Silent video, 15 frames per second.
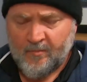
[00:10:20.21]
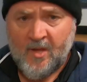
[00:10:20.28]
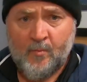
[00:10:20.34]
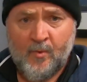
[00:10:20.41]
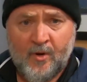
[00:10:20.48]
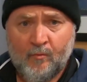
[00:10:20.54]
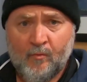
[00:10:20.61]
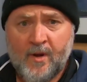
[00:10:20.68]
And
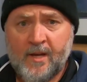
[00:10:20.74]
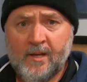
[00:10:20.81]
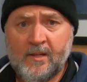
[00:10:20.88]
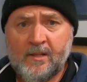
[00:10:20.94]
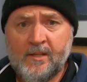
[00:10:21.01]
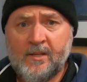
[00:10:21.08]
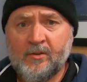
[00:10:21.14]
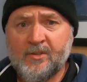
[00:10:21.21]
when it ran
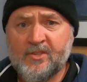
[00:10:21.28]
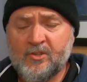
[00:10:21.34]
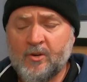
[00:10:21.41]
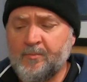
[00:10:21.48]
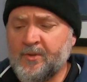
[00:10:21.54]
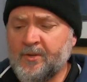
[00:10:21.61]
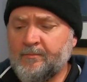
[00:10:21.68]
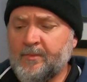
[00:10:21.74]
clear, I
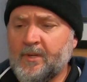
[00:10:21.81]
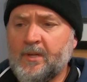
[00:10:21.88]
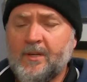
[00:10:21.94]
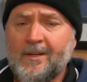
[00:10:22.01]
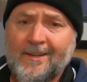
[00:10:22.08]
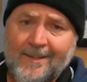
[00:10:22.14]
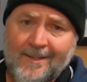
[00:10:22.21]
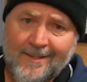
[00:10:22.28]
stopped it,
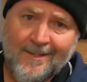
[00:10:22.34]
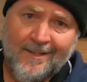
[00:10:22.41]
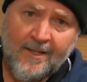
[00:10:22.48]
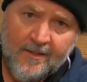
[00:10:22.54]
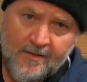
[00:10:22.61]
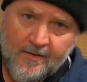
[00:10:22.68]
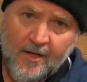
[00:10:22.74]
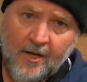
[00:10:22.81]

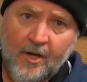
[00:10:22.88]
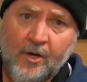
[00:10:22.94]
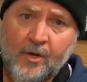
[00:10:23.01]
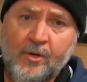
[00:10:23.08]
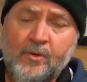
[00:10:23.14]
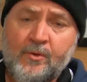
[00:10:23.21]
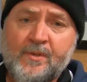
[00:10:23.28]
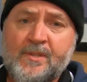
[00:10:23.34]
connected the
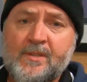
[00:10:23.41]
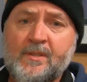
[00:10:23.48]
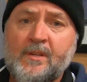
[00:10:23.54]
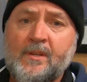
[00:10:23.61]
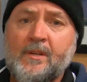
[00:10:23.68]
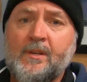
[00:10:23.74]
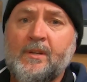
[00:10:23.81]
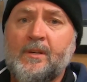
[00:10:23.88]
hose,
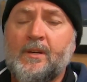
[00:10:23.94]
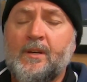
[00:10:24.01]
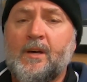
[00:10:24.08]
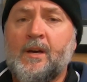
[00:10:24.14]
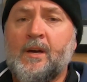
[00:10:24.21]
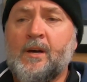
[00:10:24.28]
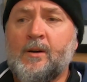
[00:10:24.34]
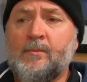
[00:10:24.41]

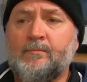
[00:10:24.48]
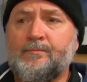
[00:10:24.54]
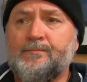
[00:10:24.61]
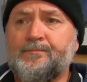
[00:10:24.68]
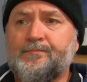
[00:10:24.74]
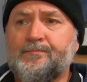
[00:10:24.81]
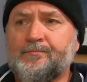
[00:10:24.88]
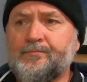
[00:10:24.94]

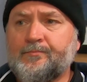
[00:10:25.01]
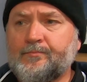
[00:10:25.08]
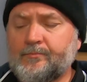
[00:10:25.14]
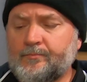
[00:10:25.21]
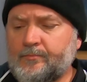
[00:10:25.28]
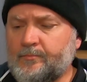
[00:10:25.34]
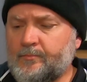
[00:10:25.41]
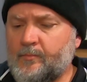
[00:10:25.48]

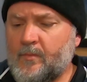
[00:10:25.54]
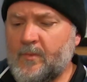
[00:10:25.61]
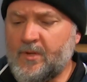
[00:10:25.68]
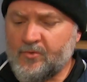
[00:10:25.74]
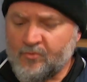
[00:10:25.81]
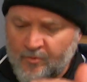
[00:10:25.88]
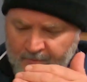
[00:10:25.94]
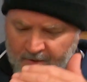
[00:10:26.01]

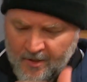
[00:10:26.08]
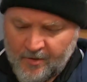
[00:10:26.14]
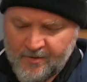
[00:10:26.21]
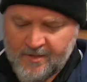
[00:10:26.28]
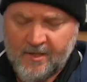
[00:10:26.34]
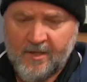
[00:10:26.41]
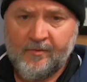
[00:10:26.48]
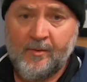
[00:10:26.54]
dropped the
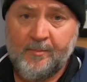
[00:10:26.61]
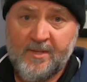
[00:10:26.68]
hose carefully.